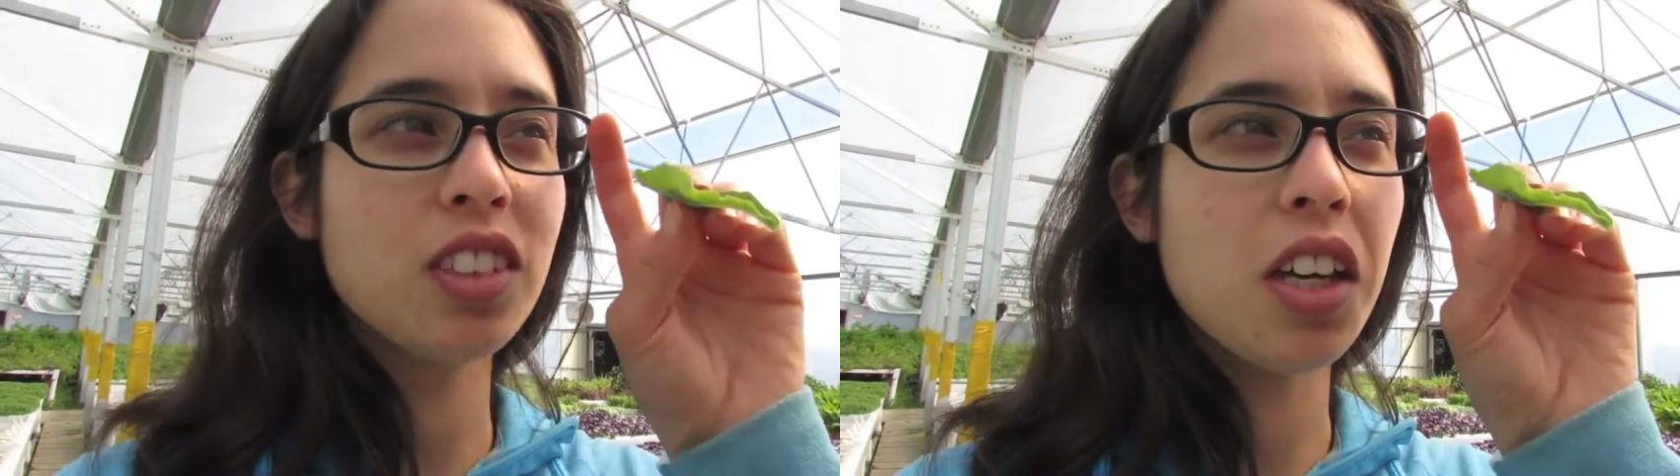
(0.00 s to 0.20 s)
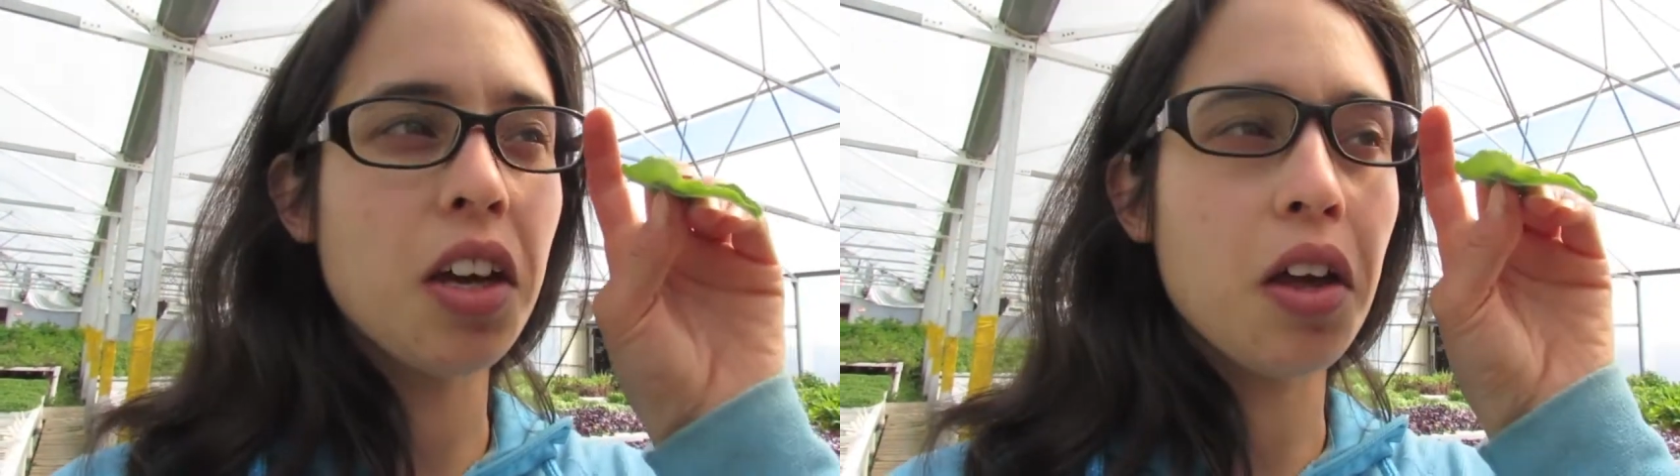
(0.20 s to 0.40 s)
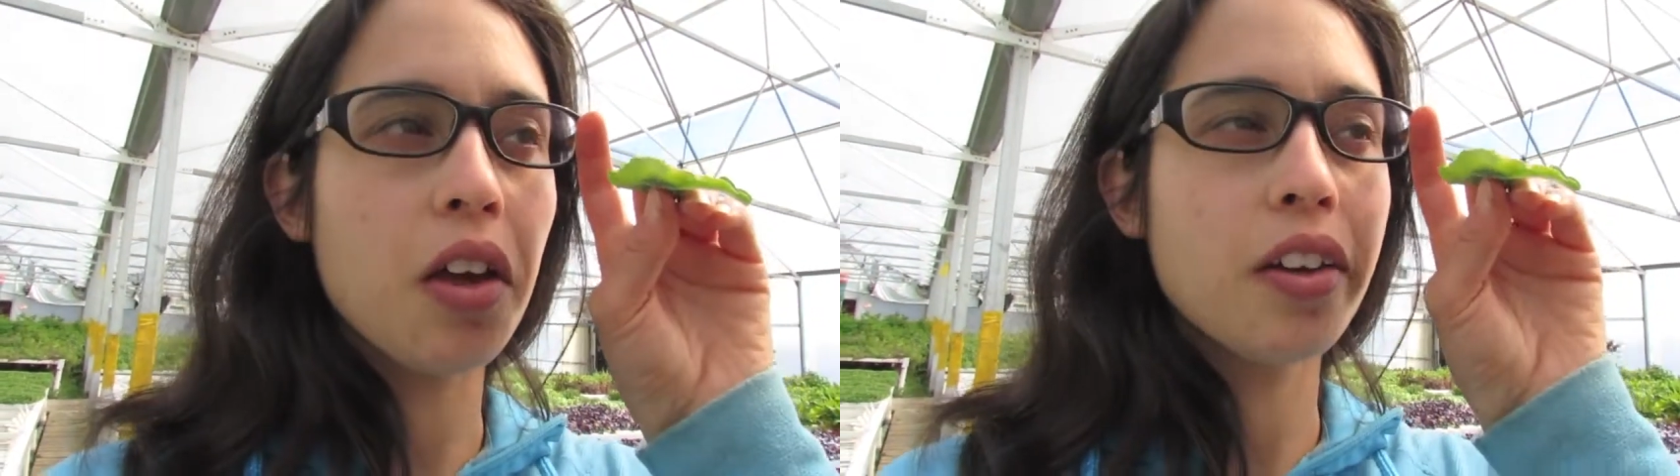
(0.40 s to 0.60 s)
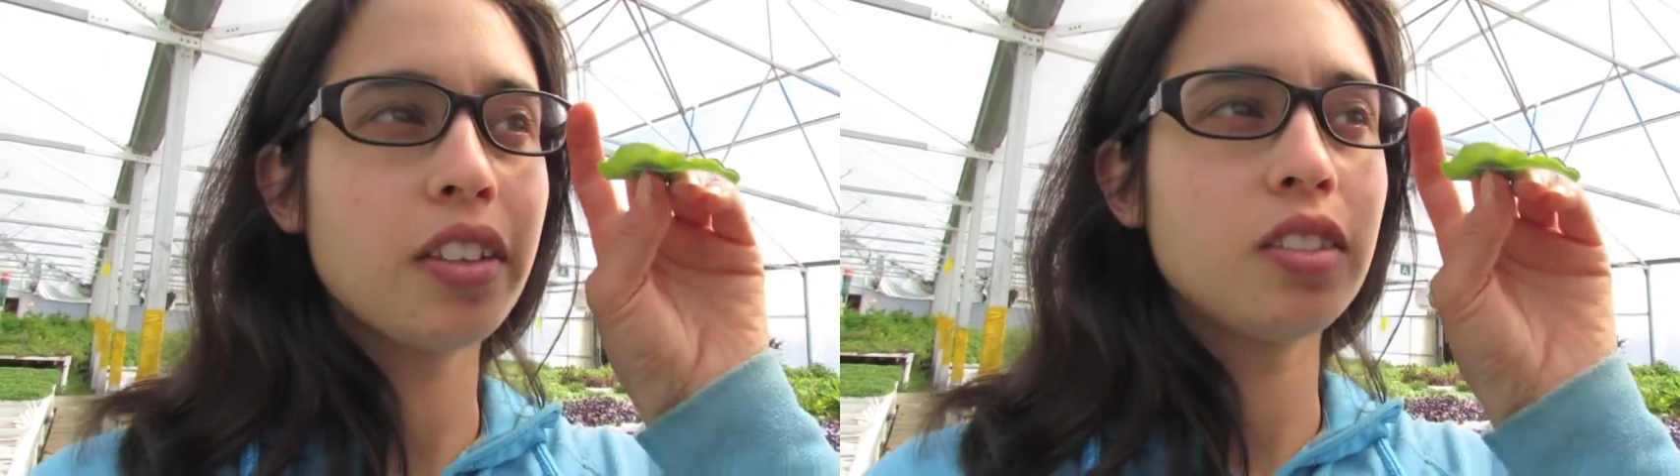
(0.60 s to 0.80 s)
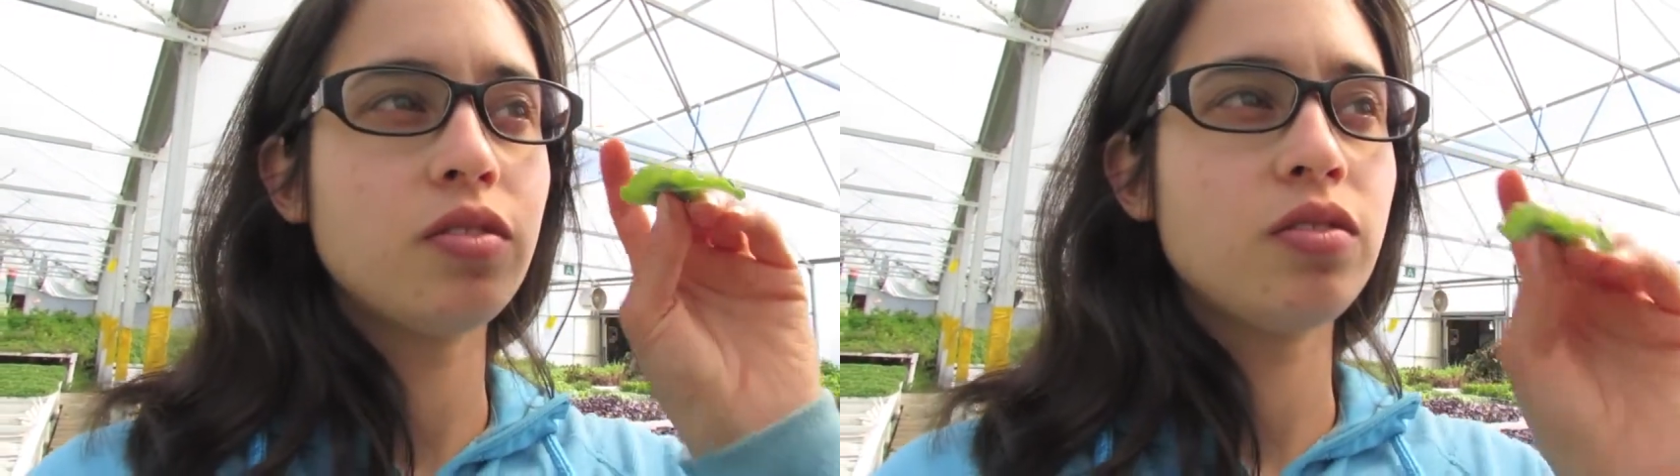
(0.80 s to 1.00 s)
like yeah. it loses
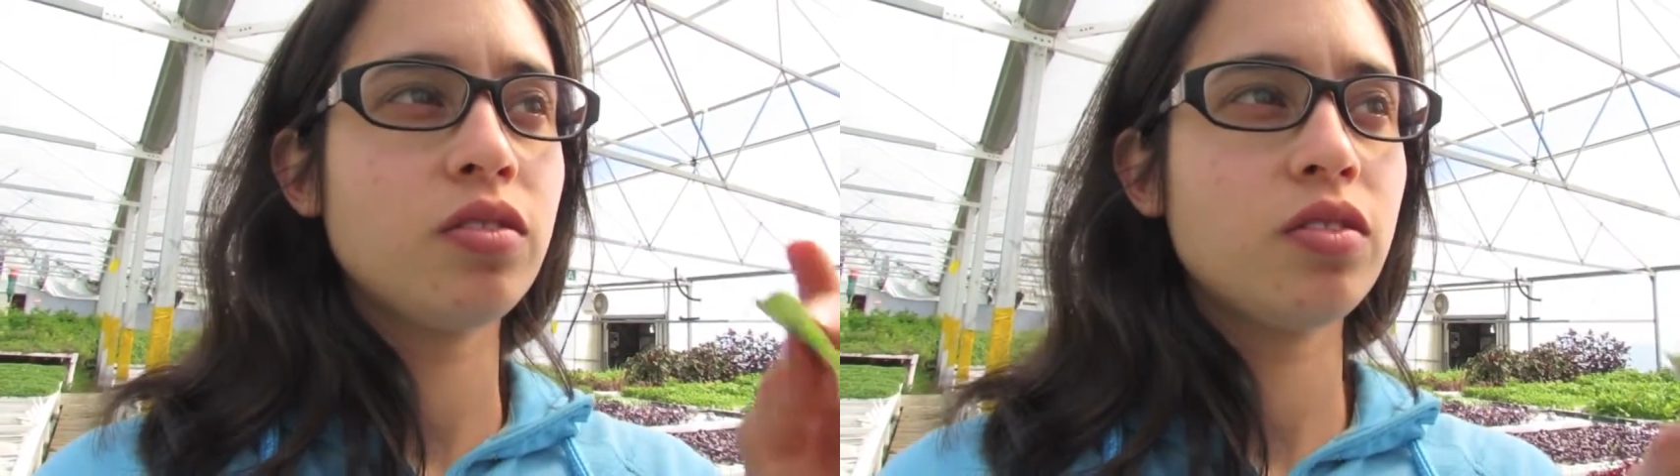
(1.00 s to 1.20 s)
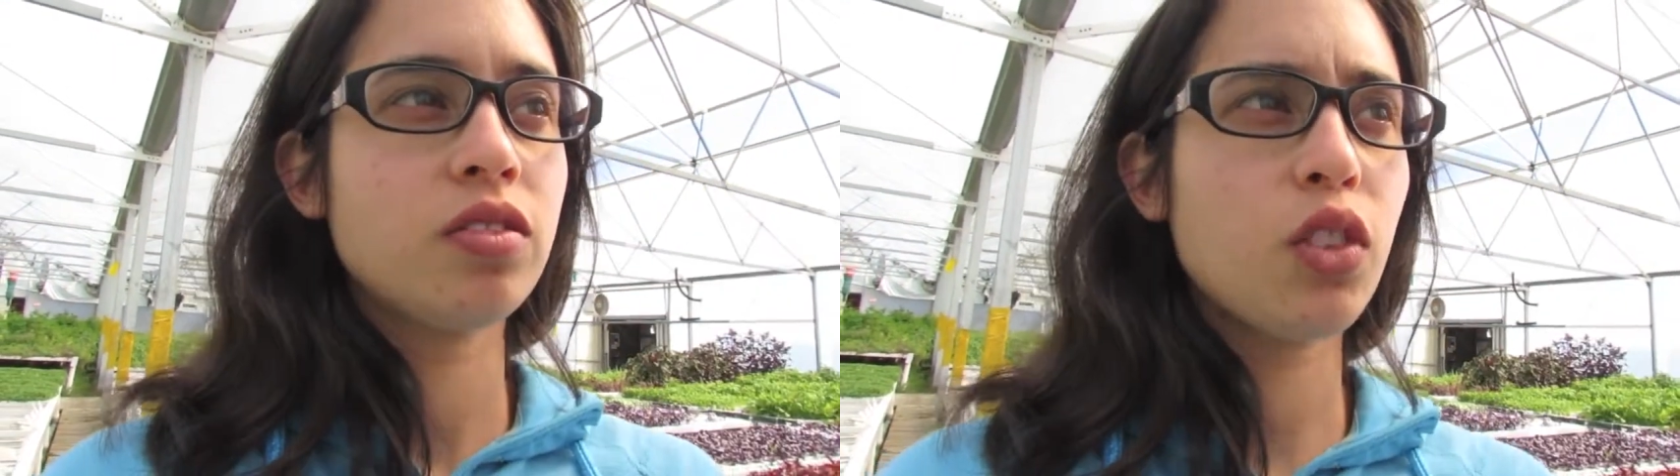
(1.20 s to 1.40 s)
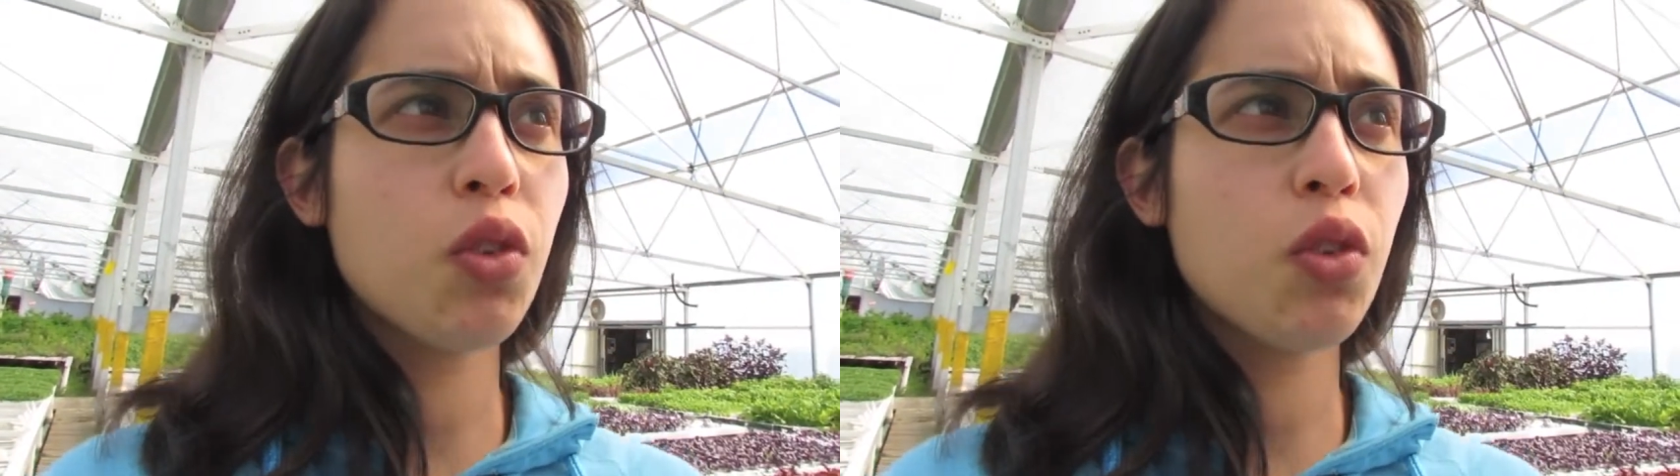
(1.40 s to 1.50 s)
its sweetness.